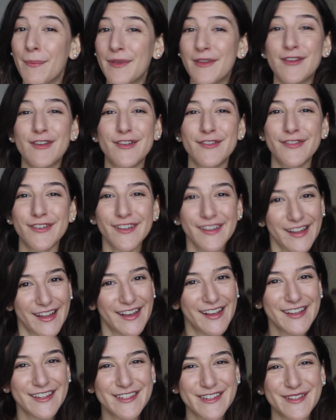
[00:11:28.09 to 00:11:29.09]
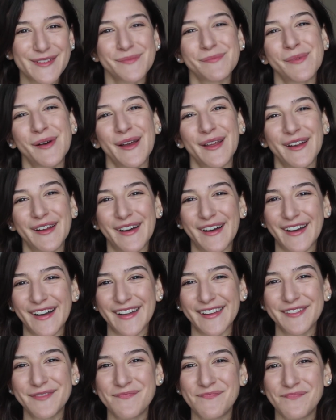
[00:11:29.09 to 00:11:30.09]
beautiful look to put
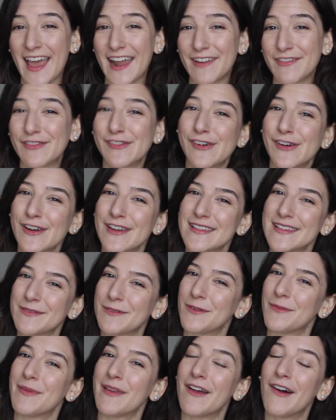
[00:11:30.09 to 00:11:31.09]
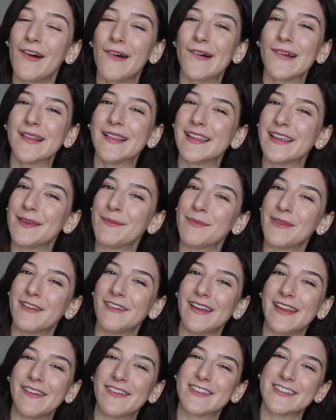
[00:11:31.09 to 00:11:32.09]
on. And of course, it will be all clean
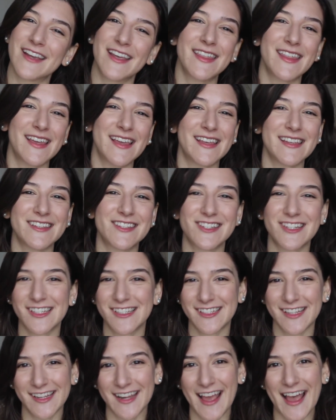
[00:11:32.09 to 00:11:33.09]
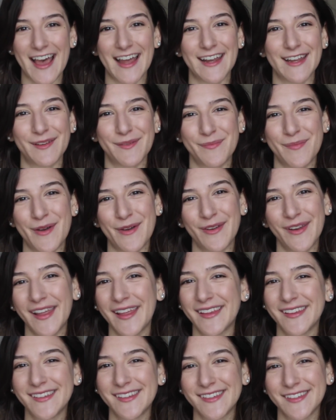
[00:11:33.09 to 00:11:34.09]
beauty, which I think is just an added
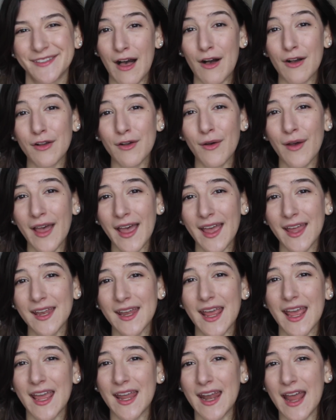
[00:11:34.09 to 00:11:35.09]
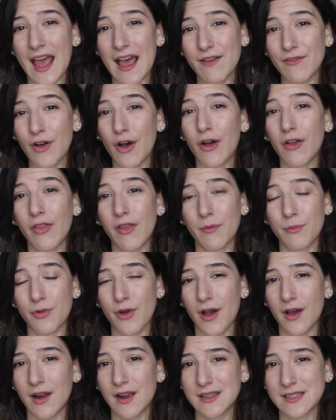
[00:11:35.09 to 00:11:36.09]
bonus. I'll go ahead and have all the
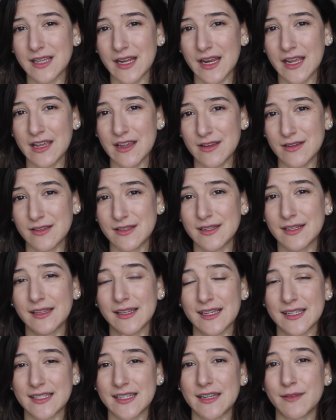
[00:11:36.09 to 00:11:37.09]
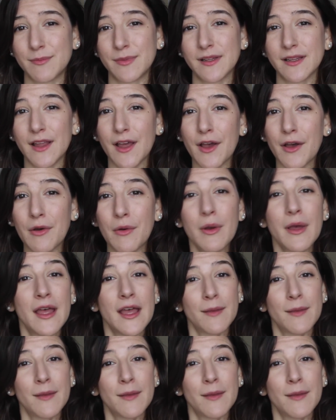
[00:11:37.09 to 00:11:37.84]
products that I used listed below.